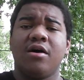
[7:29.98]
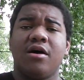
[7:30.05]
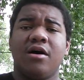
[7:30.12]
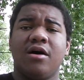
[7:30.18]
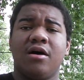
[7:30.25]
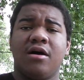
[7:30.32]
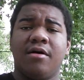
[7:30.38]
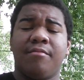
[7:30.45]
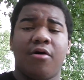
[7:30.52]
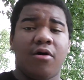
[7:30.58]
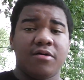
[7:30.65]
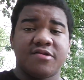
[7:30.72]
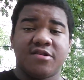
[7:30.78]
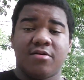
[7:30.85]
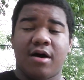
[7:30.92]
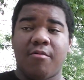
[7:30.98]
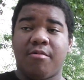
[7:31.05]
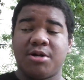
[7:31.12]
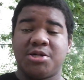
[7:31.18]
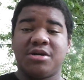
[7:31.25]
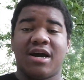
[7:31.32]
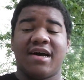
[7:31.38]
Also, I
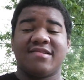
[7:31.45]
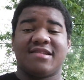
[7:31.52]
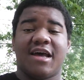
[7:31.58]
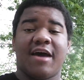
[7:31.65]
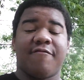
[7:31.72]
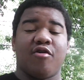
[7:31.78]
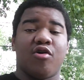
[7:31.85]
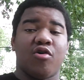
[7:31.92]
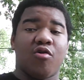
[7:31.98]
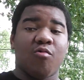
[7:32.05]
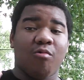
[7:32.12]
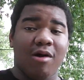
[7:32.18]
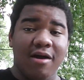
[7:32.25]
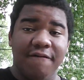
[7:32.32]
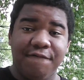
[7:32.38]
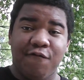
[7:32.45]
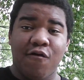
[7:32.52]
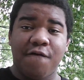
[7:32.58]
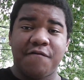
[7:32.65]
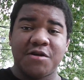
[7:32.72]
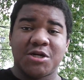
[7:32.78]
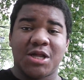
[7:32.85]
want you guys to have a great
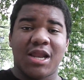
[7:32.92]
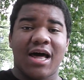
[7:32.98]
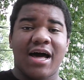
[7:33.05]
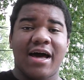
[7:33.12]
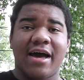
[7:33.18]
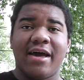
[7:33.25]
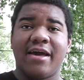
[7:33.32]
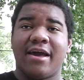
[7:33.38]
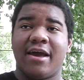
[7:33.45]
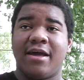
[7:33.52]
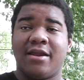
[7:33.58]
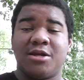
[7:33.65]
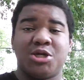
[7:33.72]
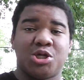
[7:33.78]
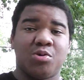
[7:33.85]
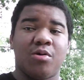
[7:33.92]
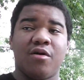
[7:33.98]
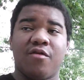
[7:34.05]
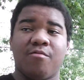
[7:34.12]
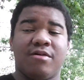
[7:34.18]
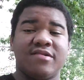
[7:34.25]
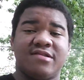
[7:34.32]
4th of July and enjoy
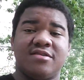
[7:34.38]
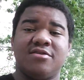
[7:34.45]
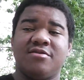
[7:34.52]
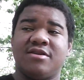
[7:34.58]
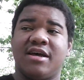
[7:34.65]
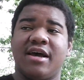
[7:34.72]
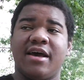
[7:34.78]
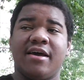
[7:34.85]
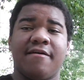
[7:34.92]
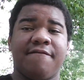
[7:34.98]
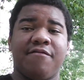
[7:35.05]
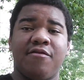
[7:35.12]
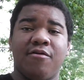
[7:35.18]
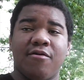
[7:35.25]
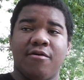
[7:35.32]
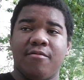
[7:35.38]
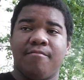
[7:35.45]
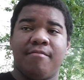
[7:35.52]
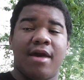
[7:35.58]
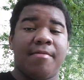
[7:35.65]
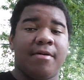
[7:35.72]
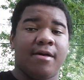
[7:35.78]
the rest of your day. If
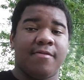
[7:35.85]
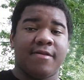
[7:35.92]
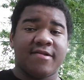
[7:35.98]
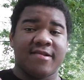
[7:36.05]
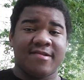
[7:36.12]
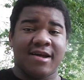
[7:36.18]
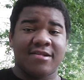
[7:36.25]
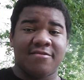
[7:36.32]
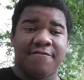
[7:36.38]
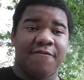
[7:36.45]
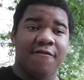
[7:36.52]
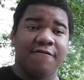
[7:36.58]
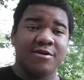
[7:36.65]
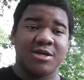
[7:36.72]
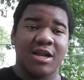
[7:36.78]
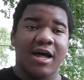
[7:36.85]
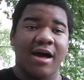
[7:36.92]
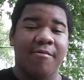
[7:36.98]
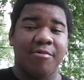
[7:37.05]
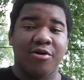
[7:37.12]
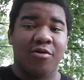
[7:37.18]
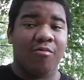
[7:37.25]
maybe this is not the 4th of July
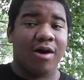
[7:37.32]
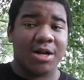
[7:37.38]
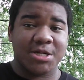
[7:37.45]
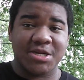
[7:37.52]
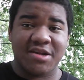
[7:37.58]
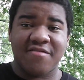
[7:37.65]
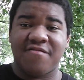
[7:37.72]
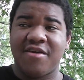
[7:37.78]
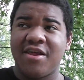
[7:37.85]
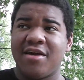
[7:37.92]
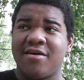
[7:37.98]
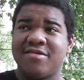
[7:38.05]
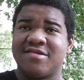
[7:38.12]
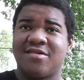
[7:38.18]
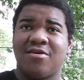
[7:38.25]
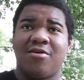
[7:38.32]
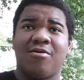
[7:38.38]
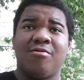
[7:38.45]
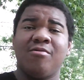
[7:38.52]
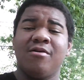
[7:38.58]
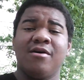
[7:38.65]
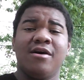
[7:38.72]
when you're watching this video.
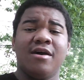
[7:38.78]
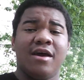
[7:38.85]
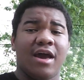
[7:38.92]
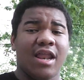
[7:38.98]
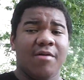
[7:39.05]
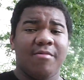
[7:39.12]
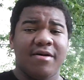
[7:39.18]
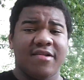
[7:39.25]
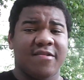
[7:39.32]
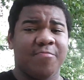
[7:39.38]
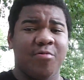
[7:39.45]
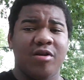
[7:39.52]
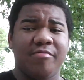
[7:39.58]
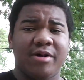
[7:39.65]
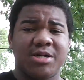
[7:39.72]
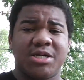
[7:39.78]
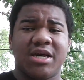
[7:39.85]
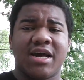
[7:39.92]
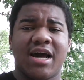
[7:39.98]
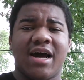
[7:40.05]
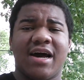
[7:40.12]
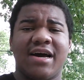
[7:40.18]
So anyway, this is pretty much it,
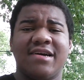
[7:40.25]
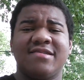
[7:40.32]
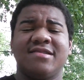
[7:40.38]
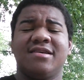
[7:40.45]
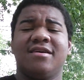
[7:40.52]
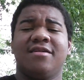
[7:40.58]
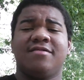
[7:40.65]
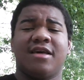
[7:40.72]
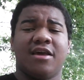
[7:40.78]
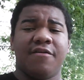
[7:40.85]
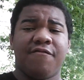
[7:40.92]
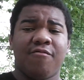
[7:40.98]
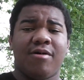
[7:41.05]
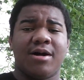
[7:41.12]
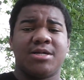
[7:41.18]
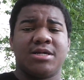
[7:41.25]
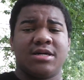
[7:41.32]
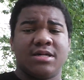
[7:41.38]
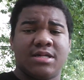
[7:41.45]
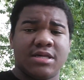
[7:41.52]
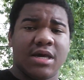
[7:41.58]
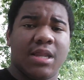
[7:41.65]
guys. Thank you for
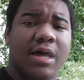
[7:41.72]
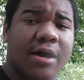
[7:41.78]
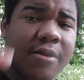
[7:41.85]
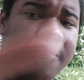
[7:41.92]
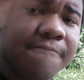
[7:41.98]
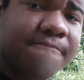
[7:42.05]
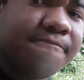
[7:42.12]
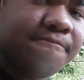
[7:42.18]
watching. See you later.